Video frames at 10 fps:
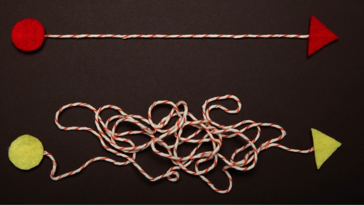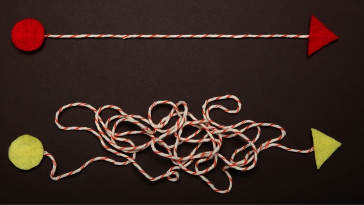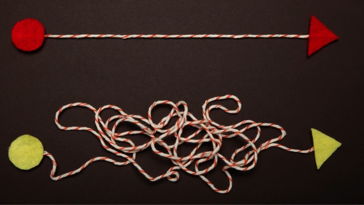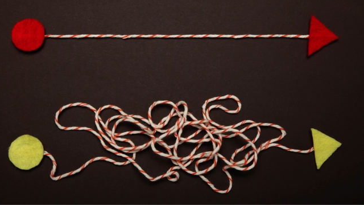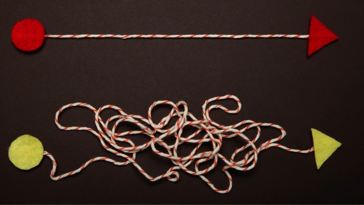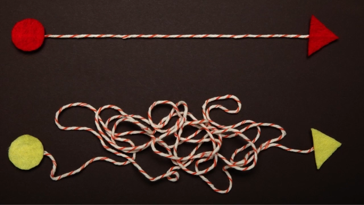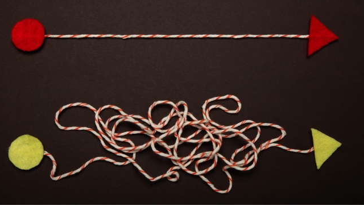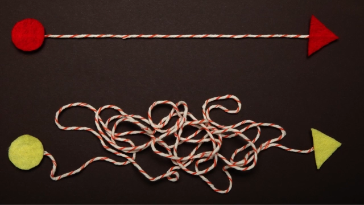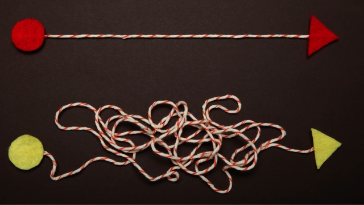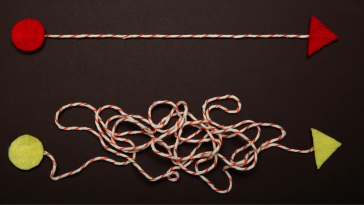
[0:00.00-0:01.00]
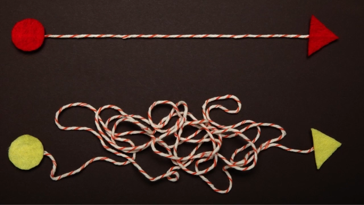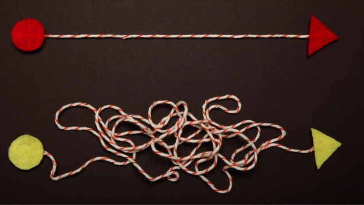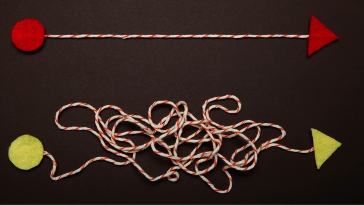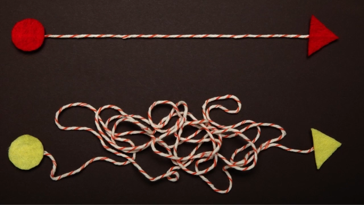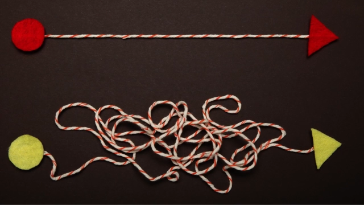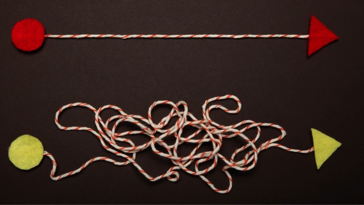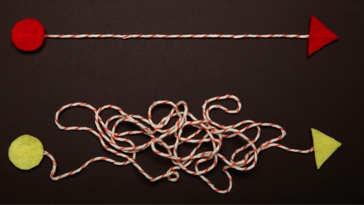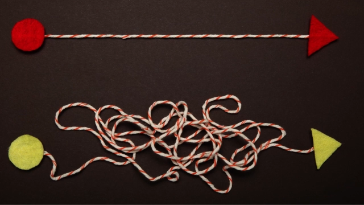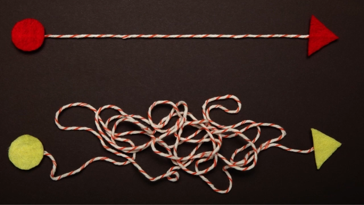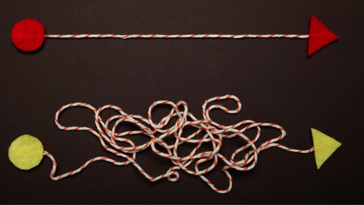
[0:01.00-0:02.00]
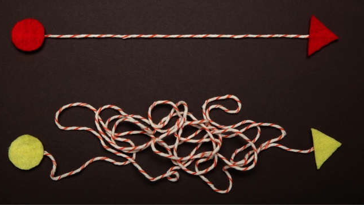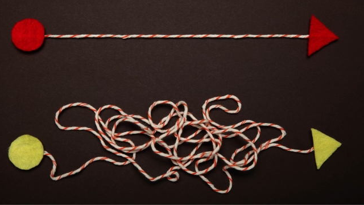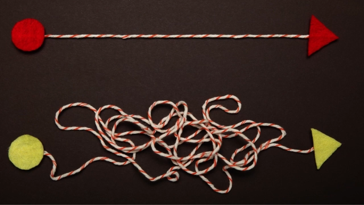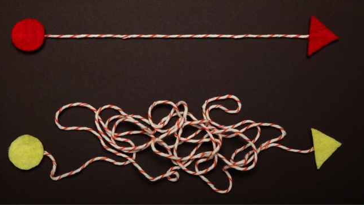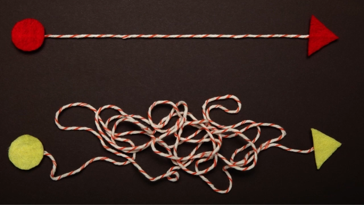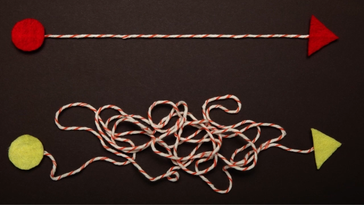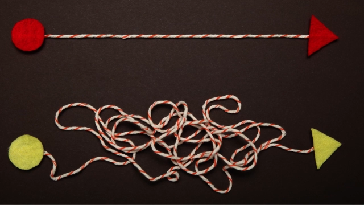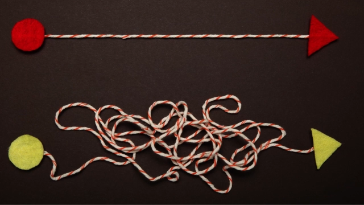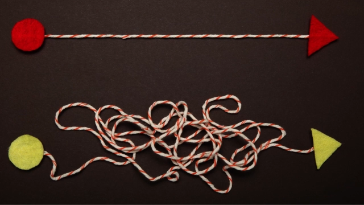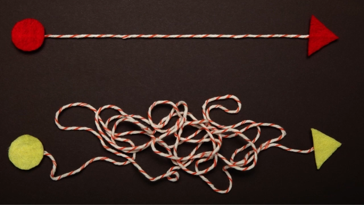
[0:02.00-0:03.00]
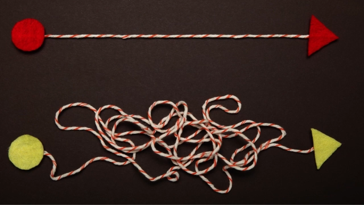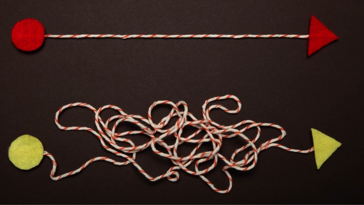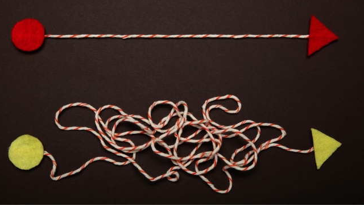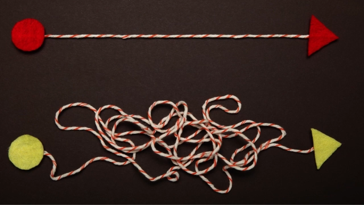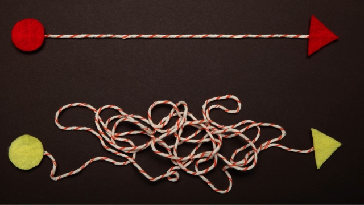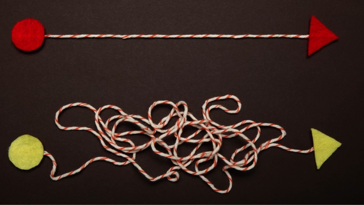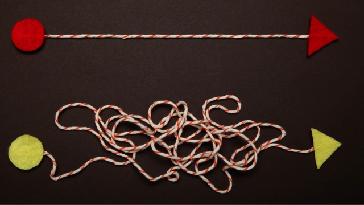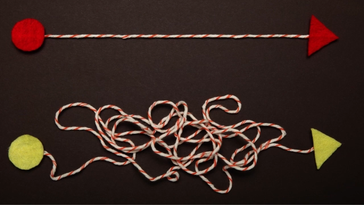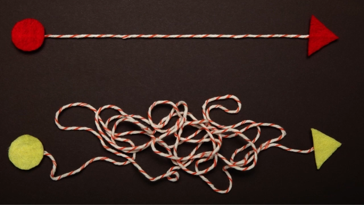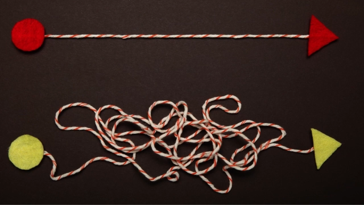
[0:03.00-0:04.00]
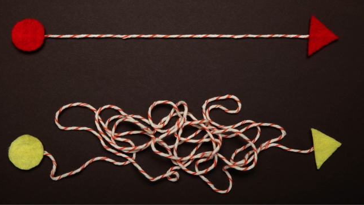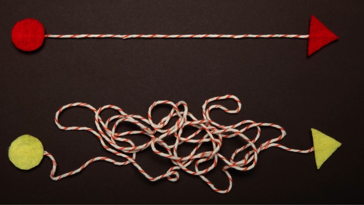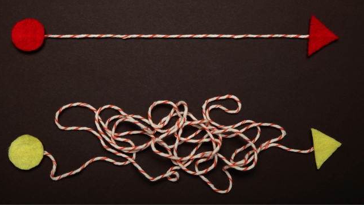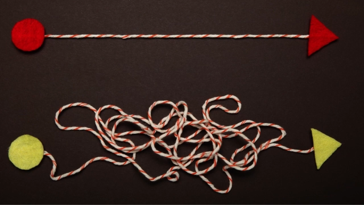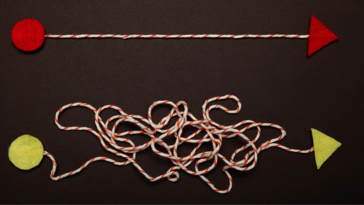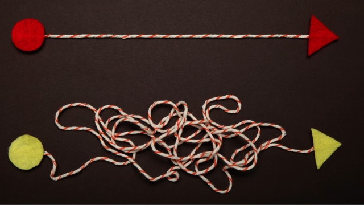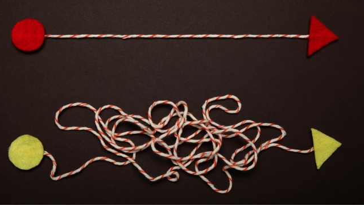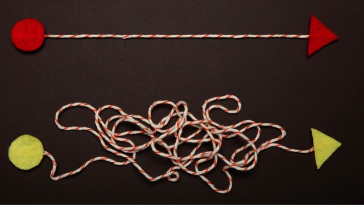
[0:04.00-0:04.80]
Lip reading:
[unreadable: no face in view]